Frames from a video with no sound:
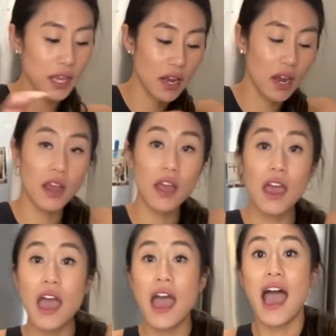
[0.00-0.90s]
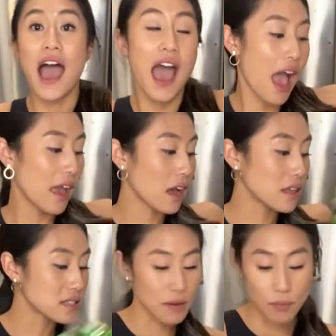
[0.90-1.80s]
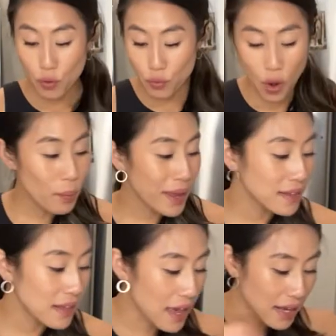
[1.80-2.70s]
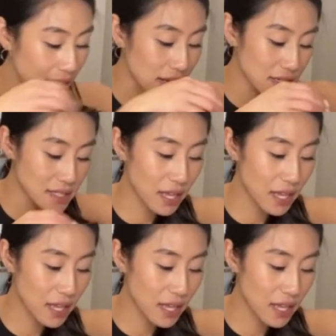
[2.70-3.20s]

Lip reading: here, I got some romaine lettuce,